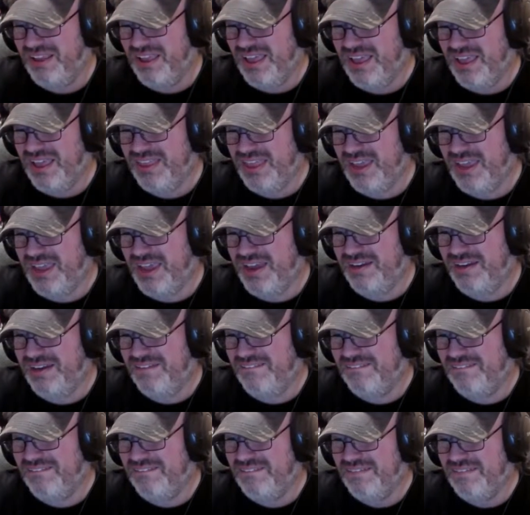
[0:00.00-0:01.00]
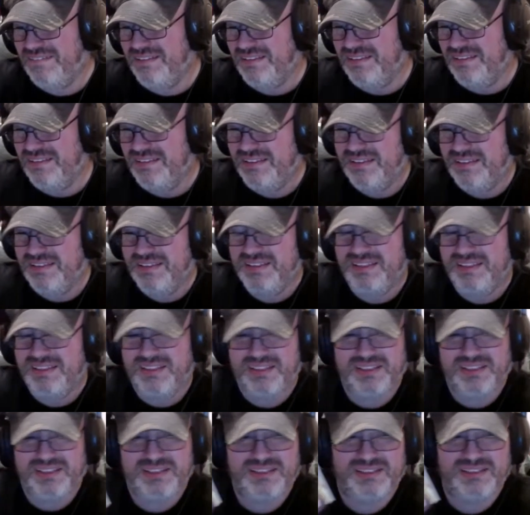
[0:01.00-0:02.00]
And then
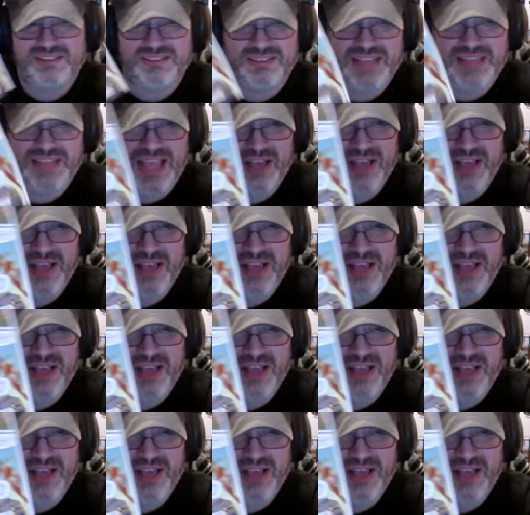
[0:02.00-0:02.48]
now